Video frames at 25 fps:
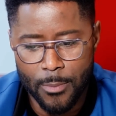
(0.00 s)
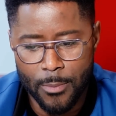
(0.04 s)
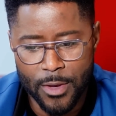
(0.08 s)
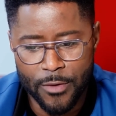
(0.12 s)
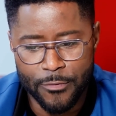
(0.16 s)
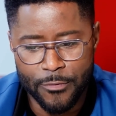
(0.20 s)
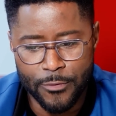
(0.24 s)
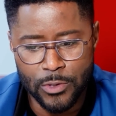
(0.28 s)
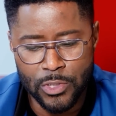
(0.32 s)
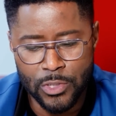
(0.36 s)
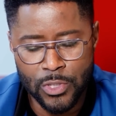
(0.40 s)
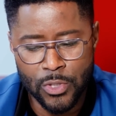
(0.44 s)

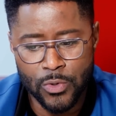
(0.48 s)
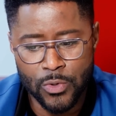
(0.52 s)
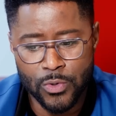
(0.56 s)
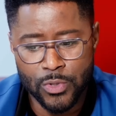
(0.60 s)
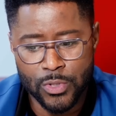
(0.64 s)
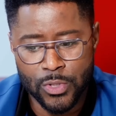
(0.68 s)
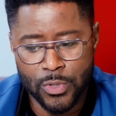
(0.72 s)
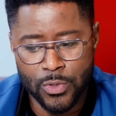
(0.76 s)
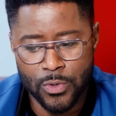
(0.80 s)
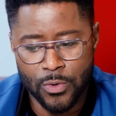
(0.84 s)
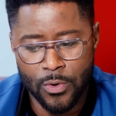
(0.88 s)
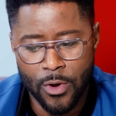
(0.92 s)
if you
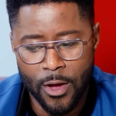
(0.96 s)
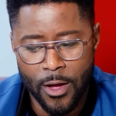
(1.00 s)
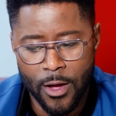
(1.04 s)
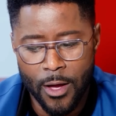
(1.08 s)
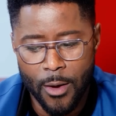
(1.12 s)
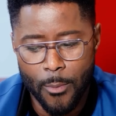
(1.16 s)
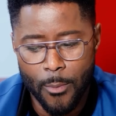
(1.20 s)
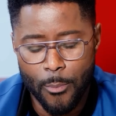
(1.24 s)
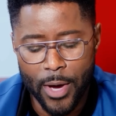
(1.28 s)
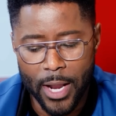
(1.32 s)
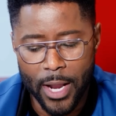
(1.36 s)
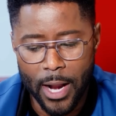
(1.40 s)
choose to.
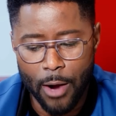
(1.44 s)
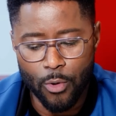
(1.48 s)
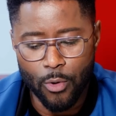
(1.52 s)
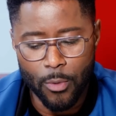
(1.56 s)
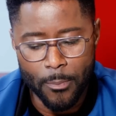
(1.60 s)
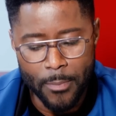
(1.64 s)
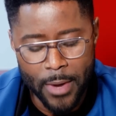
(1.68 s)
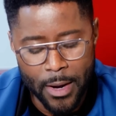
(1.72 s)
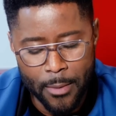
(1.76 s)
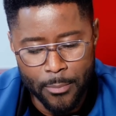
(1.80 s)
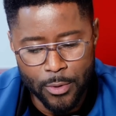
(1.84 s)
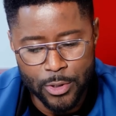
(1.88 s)
But I
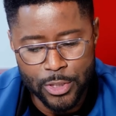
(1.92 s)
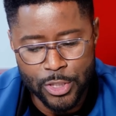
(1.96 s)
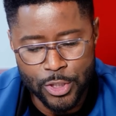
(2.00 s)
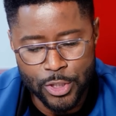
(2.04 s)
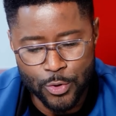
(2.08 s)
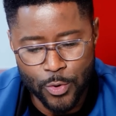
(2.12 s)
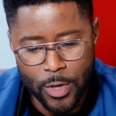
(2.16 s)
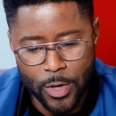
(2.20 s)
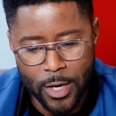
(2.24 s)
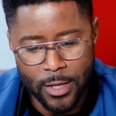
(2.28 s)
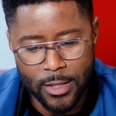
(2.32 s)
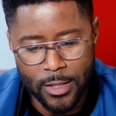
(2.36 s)
remember
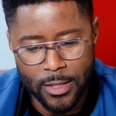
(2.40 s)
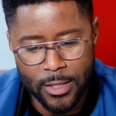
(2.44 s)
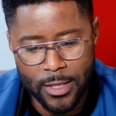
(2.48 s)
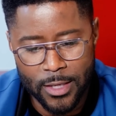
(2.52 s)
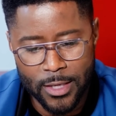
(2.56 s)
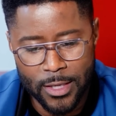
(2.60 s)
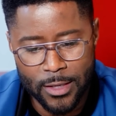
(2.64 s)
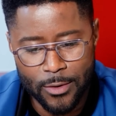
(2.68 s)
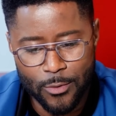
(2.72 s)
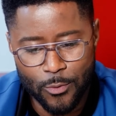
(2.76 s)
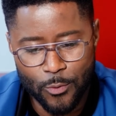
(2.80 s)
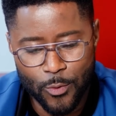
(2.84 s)

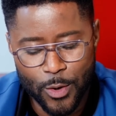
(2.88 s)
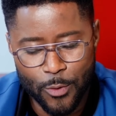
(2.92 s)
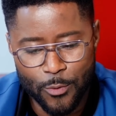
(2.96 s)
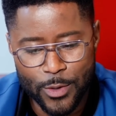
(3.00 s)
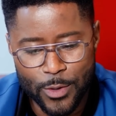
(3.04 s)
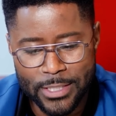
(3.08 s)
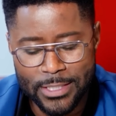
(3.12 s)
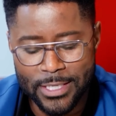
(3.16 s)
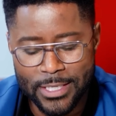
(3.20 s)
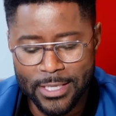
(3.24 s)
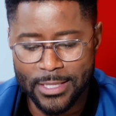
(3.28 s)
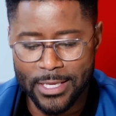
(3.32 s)
struggling when
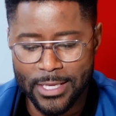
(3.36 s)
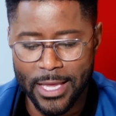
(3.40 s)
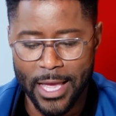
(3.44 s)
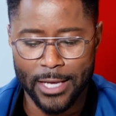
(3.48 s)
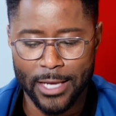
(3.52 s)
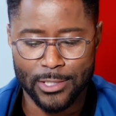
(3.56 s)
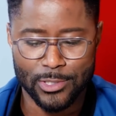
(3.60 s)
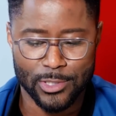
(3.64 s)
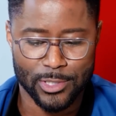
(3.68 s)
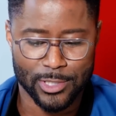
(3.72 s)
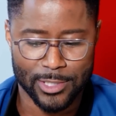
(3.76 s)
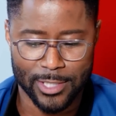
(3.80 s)
we did the
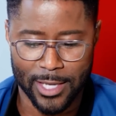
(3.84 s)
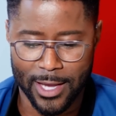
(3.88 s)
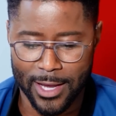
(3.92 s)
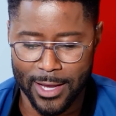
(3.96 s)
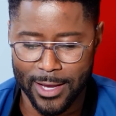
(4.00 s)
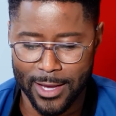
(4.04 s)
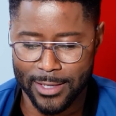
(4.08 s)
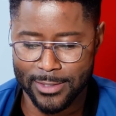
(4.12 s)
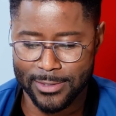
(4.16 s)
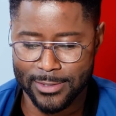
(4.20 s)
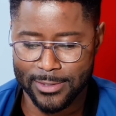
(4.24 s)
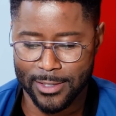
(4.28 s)

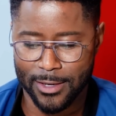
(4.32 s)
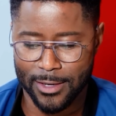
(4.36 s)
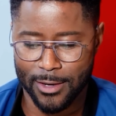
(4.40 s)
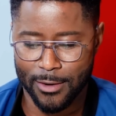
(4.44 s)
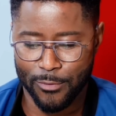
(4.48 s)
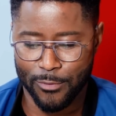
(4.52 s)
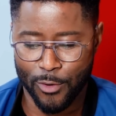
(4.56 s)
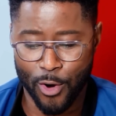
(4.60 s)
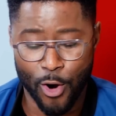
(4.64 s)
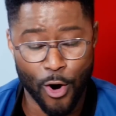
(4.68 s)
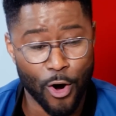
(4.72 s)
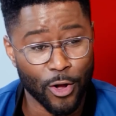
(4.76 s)
exercise
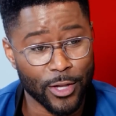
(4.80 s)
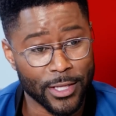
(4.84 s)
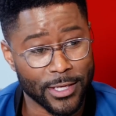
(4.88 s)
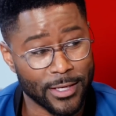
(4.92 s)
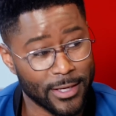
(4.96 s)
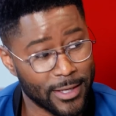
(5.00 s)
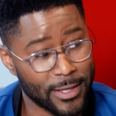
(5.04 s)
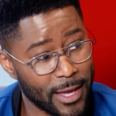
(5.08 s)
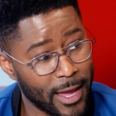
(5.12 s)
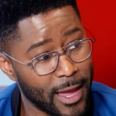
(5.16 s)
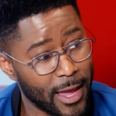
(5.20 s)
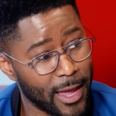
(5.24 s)
of
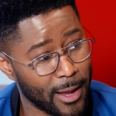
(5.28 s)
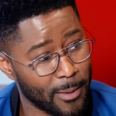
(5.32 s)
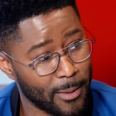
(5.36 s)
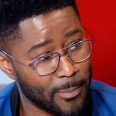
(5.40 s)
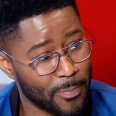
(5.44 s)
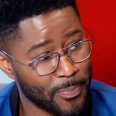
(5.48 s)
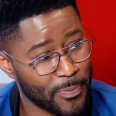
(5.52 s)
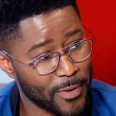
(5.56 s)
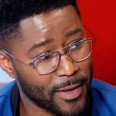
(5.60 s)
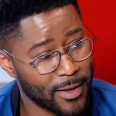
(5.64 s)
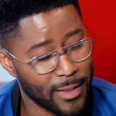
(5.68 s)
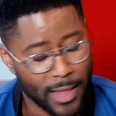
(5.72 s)
calling a
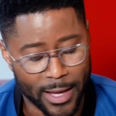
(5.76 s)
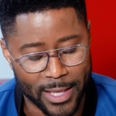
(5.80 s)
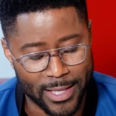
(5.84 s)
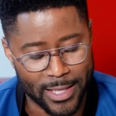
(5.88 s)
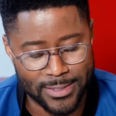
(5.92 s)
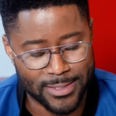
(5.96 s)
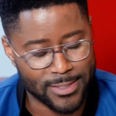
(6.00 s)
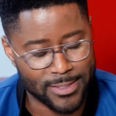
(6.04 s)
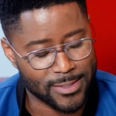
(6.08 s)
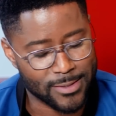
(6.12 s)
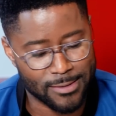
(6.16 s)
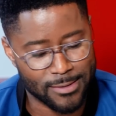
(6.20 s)
game. Like,
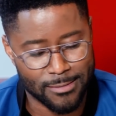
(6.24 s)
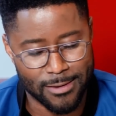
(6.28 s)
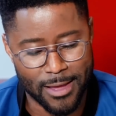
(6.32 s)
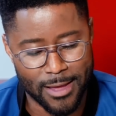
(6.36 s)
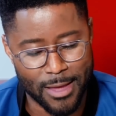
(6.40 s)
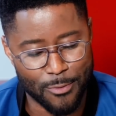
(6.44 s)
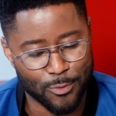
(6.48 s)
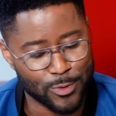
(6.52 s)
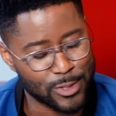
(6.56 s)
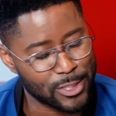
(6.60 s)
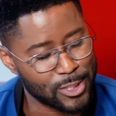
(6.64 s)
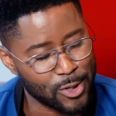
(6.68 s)

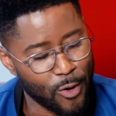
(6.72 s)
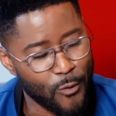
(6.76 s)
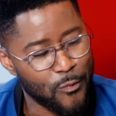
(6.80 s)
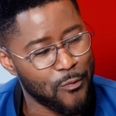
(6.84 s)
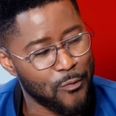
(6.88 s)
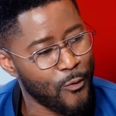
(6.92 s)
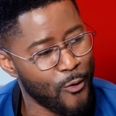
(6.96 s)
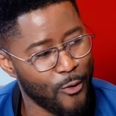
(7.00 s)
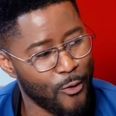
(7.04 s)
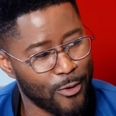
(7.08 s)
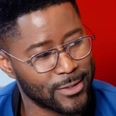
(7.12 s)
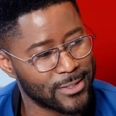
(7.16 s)
it was so
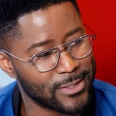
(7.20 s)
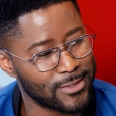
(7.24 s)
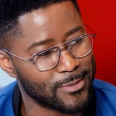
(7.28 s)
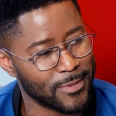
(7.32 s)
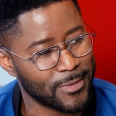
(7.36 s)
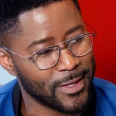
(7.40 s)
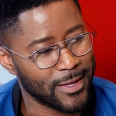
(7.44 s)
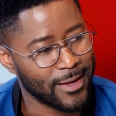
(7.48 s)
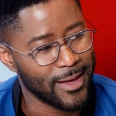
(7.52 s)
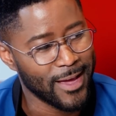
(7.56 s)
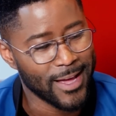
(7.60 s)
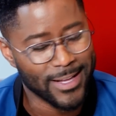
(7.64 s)
foreign to
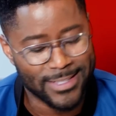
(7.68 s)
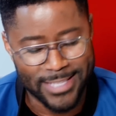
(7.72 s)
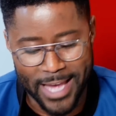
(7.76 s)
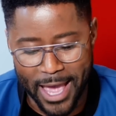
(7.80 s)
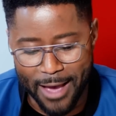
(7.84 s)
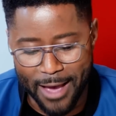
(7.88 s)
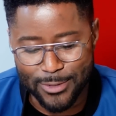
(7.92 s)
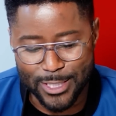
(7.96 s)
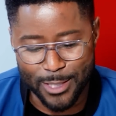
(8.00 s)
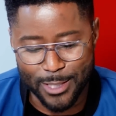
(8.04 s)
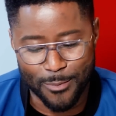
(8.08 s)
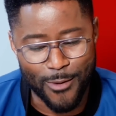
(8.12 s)
me. To
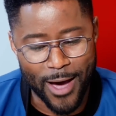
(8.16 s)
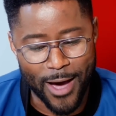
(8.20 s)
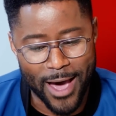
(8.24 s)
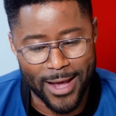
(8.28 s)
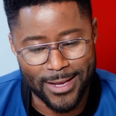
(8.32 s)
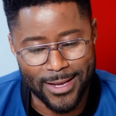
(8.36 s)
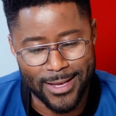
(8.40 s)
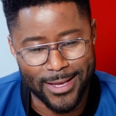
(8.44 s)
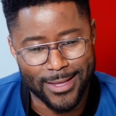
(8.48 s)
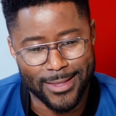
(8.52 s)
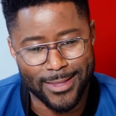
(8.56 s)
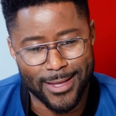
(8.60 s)
have
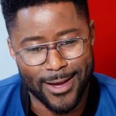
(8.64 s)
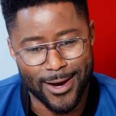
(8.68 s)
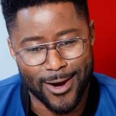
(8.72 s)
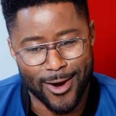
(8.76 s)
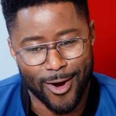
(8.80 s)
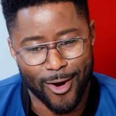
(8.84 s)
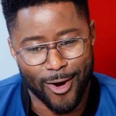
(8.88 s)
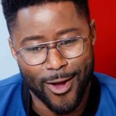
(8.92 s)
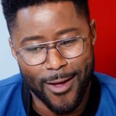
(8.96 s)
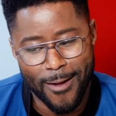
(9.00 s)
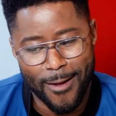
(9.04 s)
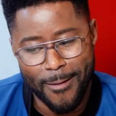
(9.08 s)
somebody in
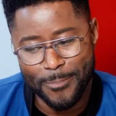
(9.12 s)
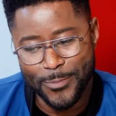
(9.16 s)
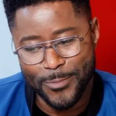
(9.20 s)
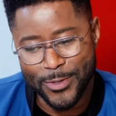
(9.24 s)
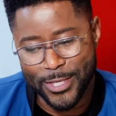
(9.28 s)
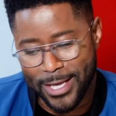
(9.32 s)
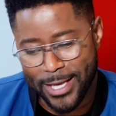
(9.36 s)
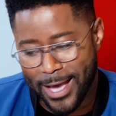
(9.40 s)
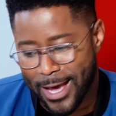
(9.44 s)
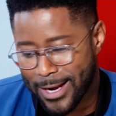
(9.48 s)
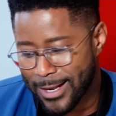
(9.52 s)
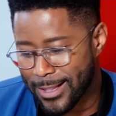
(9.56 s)
there
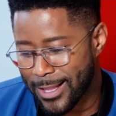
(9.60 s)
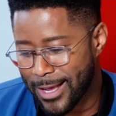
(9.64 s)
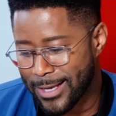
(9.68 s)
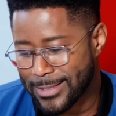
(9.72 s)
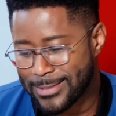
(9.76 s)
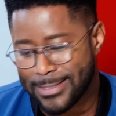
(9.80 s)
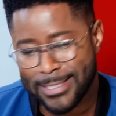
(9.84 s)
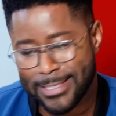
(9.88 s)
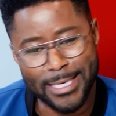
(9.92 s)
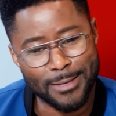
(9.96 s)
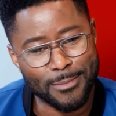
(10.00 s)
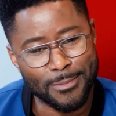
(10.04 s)
to kind of
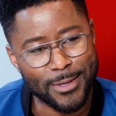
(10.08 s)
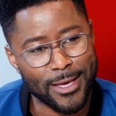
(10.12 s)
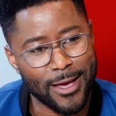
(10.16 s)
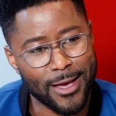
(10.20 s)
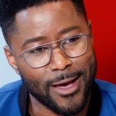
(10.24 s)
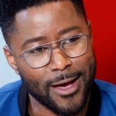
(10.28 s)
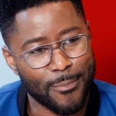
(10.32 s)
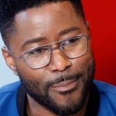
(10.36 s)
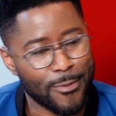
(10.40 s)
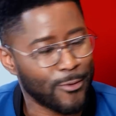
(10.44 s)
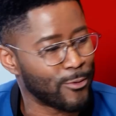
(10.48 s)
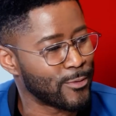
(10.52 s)
like tee me
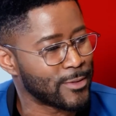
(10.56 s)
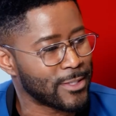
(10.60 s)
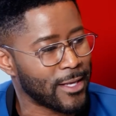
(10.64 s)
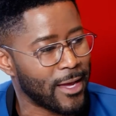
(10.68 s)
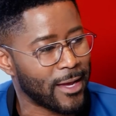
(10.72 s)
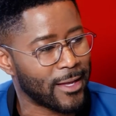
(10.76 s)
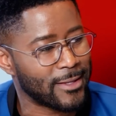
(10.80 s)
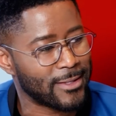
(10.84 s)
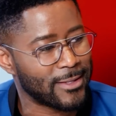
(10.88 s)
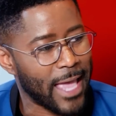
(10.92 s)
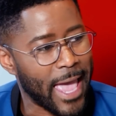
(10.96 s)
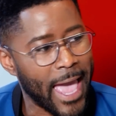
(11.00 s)
up. It was
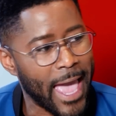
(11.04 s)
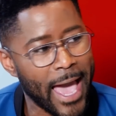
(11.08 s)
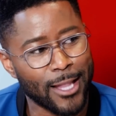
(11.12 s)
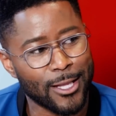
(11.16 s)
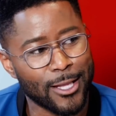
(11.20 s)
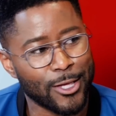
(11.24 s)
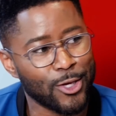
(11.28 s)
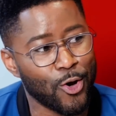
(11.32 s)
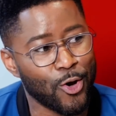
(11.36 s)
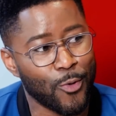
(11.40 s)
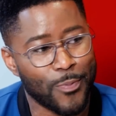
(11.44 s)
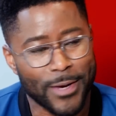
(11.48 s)
like the
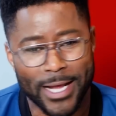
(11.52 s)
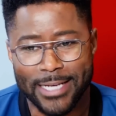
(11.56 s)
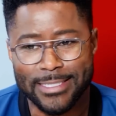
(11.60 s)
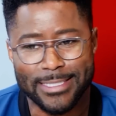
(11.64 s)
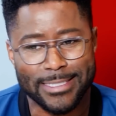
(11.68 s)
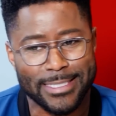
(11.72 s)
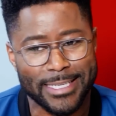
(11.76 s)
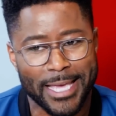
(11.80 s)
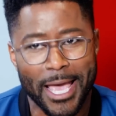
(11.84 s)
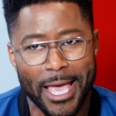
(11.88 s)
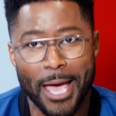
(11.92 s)
alley-oop, and I just